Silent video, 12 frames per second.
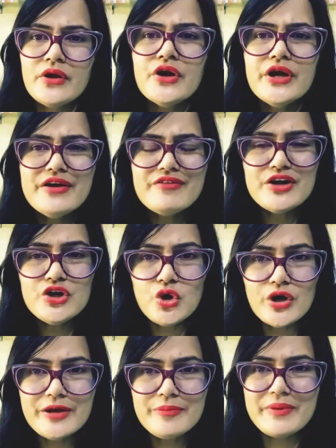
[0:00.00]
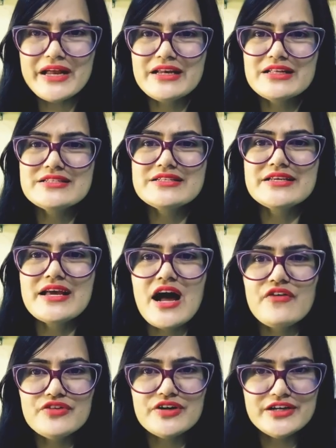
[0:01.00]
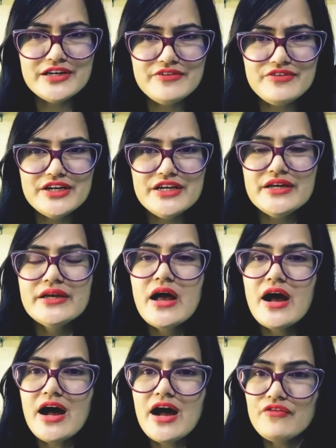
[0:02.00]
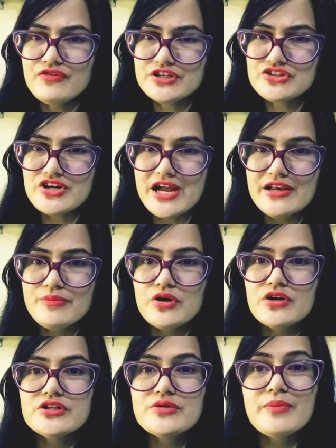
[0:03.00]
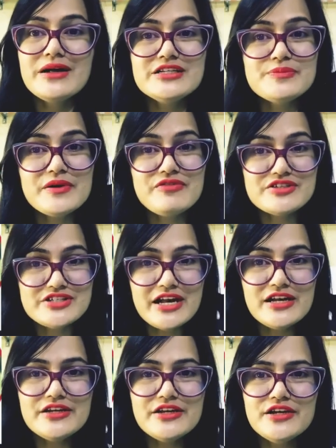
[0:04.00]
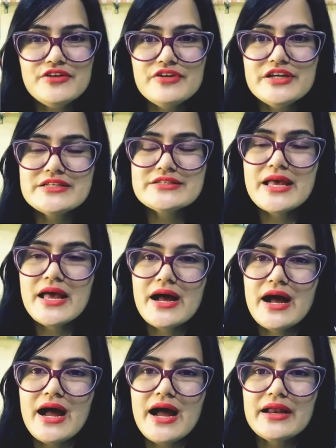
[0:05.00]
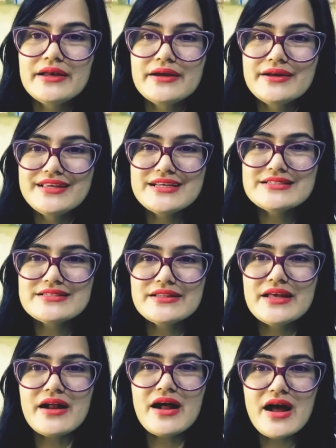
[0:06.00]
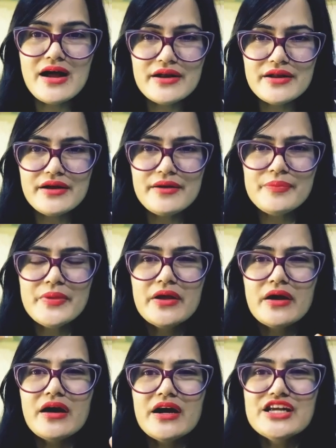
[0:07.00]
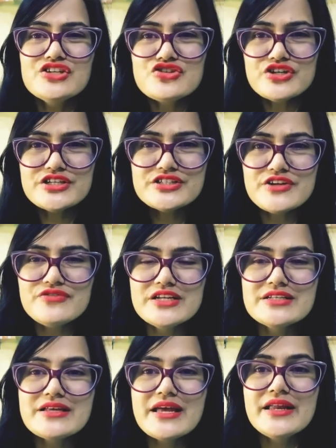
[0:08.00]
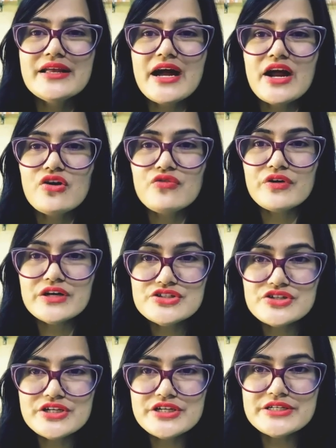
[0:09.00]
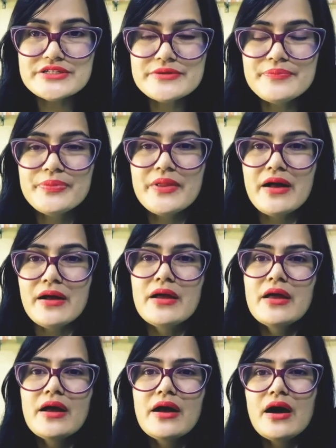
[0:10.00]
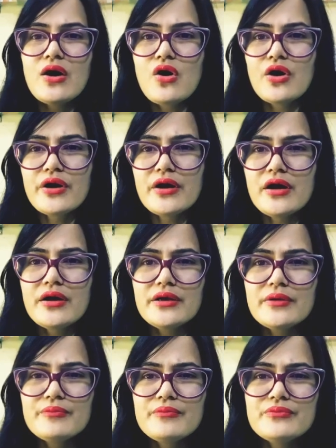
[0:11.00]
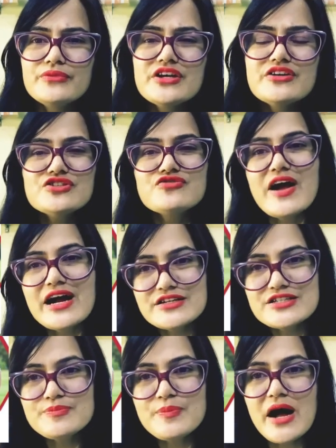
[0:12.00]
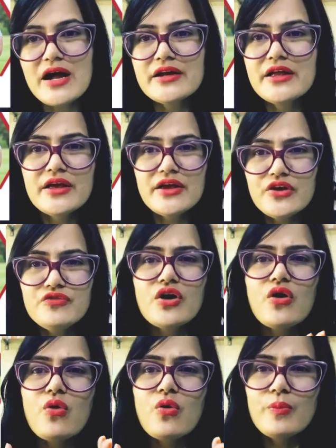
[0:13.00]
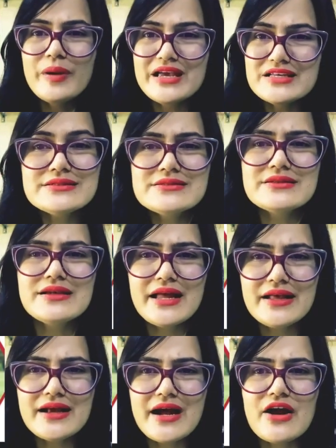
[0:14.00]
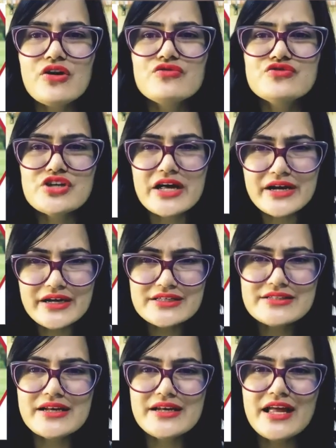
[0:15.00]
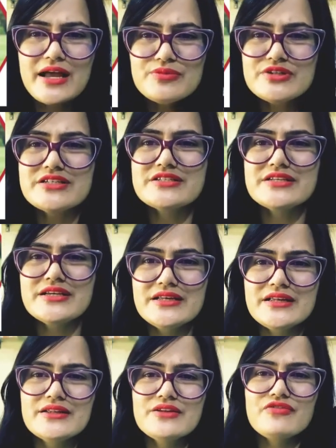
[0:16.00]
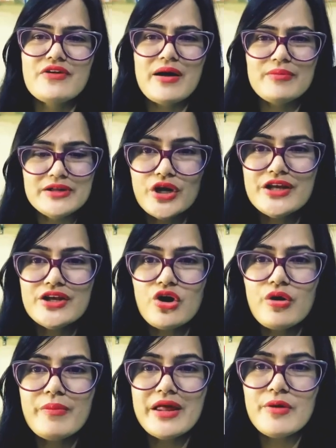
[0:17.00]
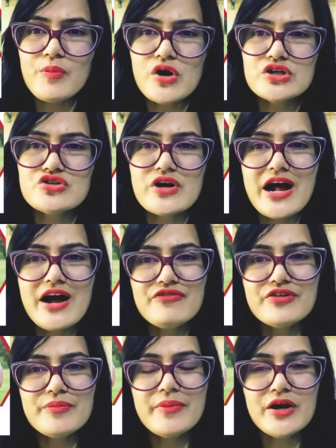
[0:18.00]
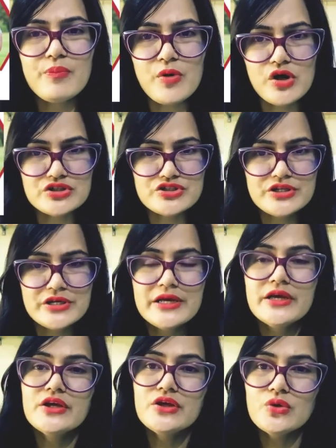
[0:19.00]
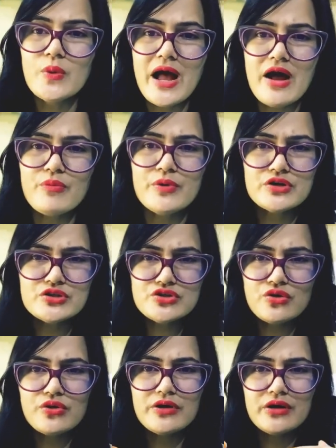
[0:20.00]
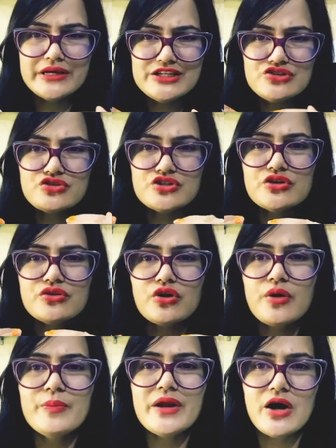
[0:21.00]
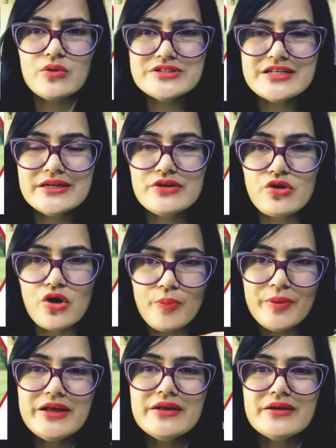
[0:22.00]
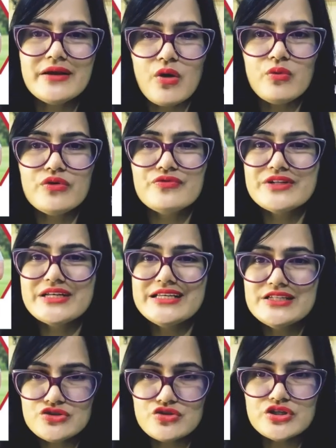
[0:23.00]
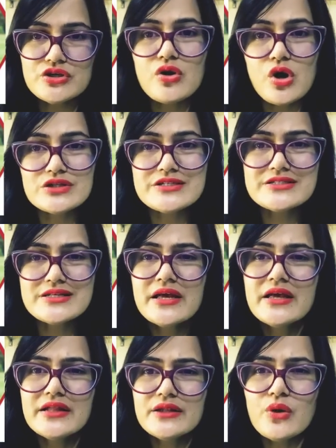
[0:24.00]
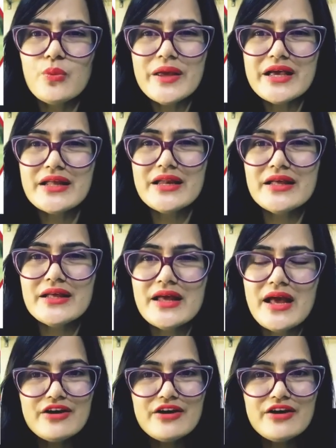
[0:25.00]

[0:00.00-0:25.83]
Even during pregnancy, after delivery, after childbirth, multiple vaginal deliveries, and yes, there are injuries, if there is any kind of injuries, the risk factors part, if you are obese, like kind of genetics, at times it is seen in the family. During your menopause or after menopause, you have, because your estrogen drop downs, and dropping down of the estrogen causes the weakening